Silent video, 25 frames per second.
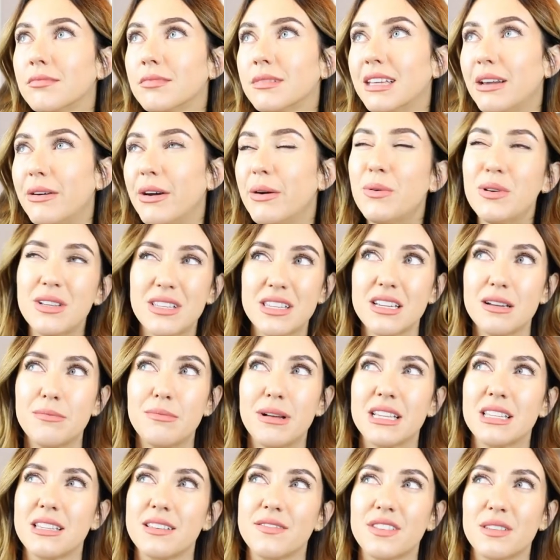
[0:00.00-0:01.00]
now, I wasn't a
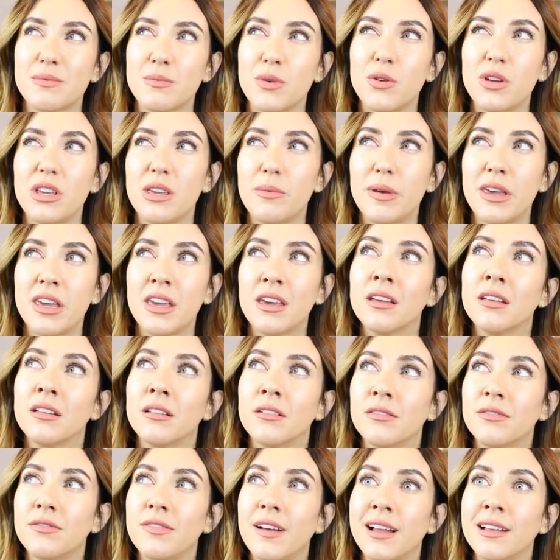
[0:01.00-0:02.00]
massive smoky
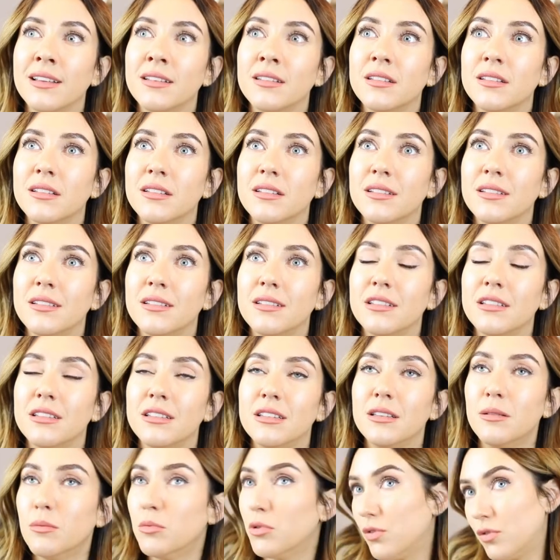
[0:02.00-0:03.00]
bacon fan
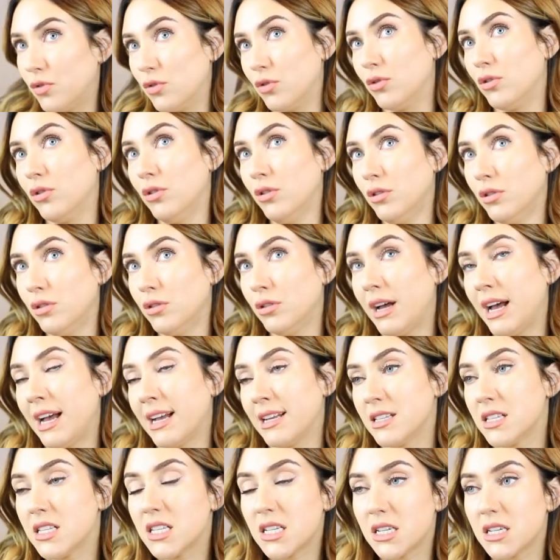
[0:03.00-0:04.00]

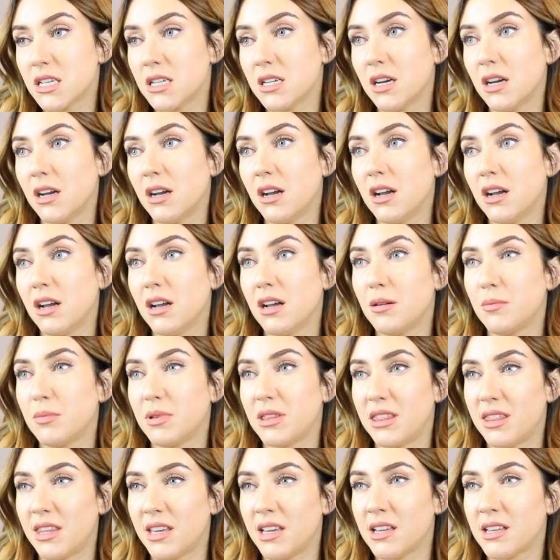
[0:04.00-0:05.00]
beforehand,
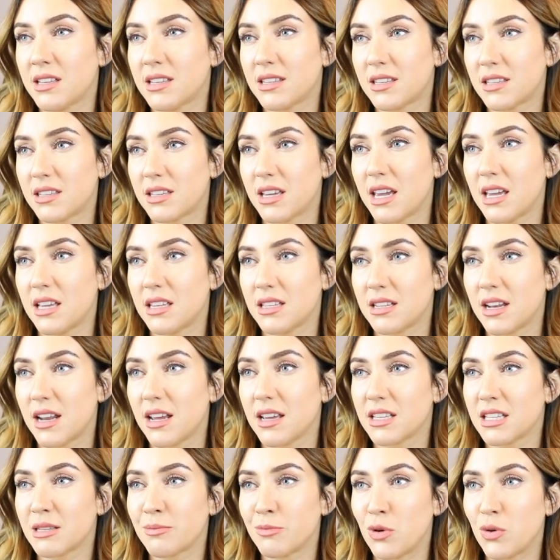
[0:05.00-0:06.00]
but this tastes
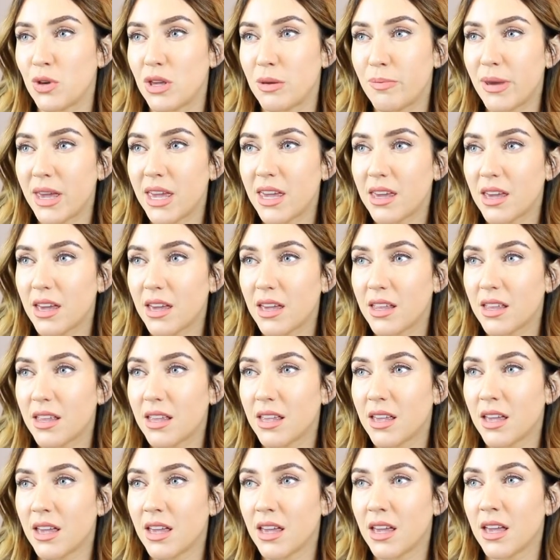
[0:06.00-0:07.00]
like smoky bacon.
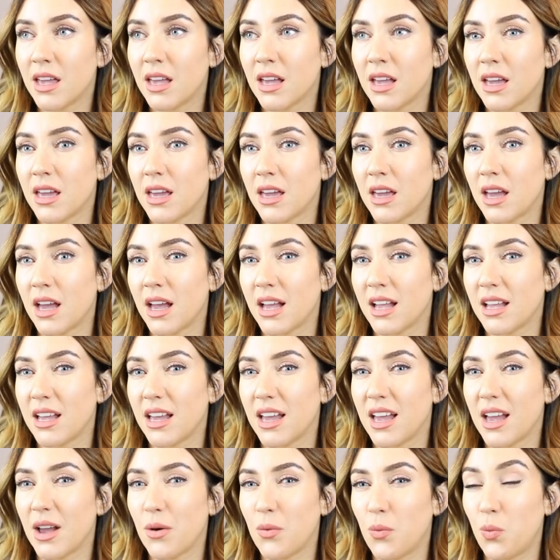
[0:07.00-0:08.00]
Uh,
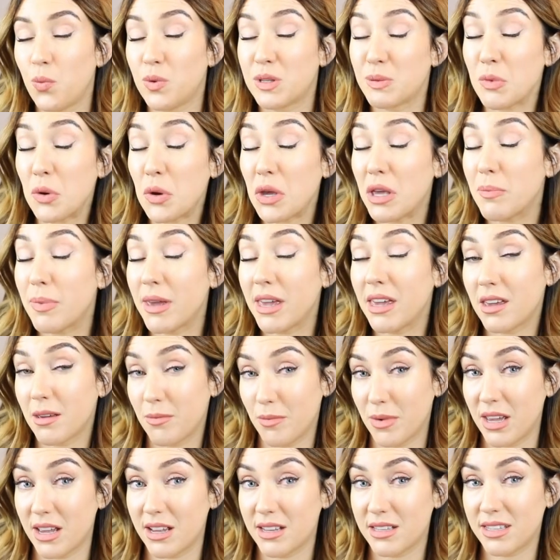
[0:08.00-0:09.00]
smoky bacon,
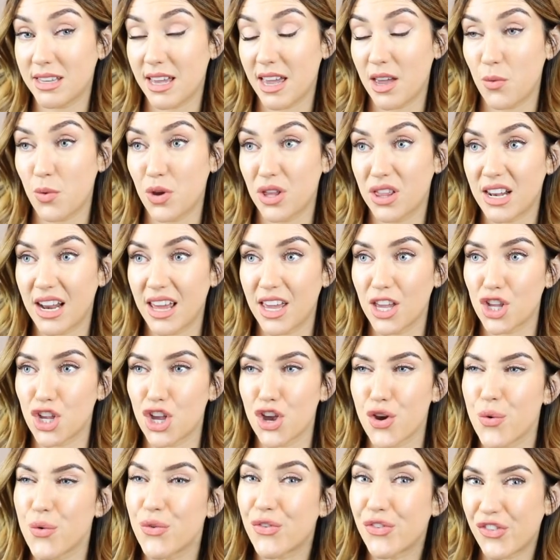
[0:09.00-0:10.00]
may I say, with like
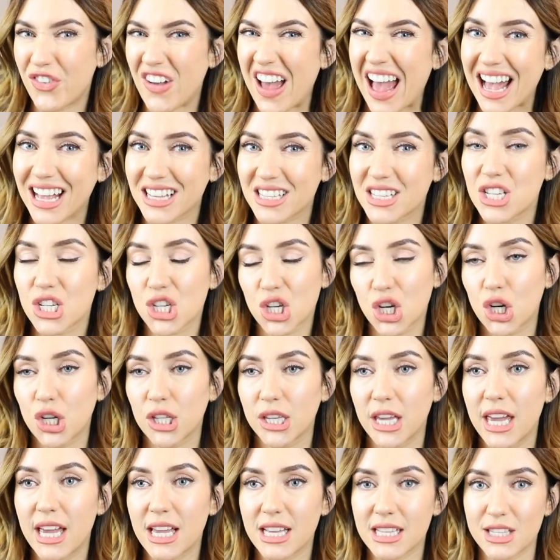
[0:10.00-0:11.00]
no fat on
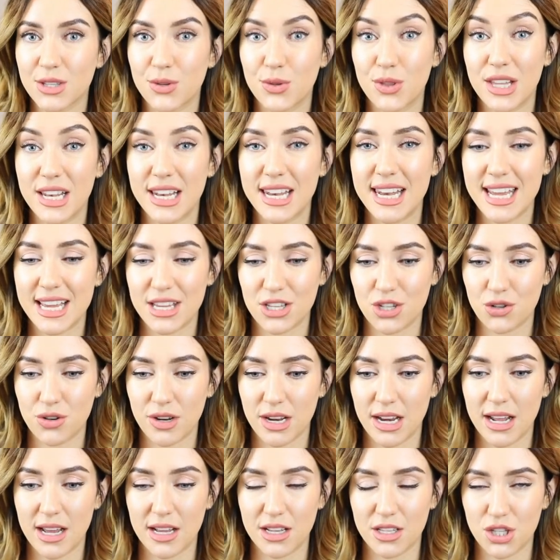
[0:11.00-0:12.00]
it, so they're
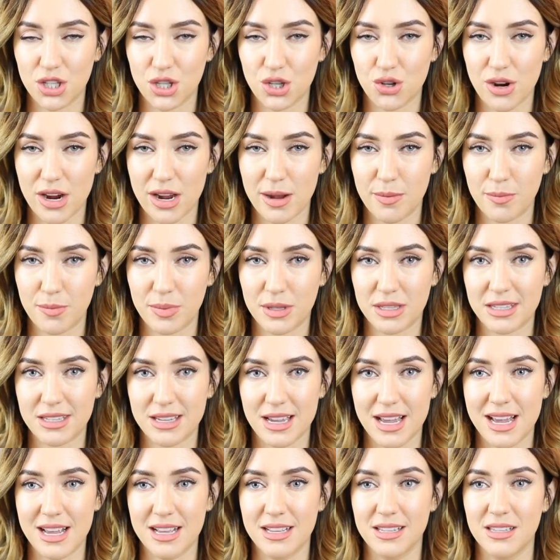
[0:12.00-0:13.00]
literally like strips,
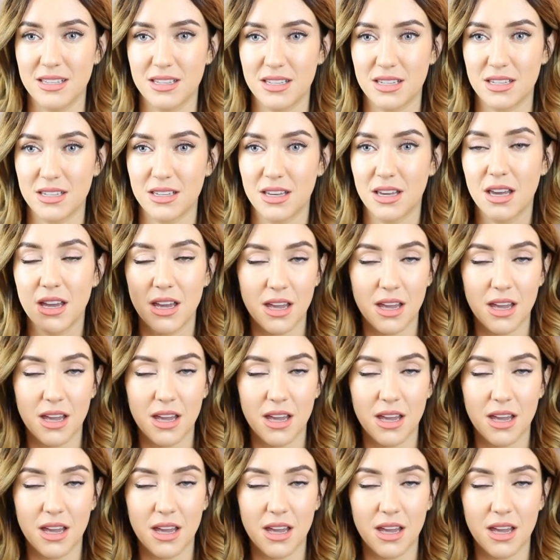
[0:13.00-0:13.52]
and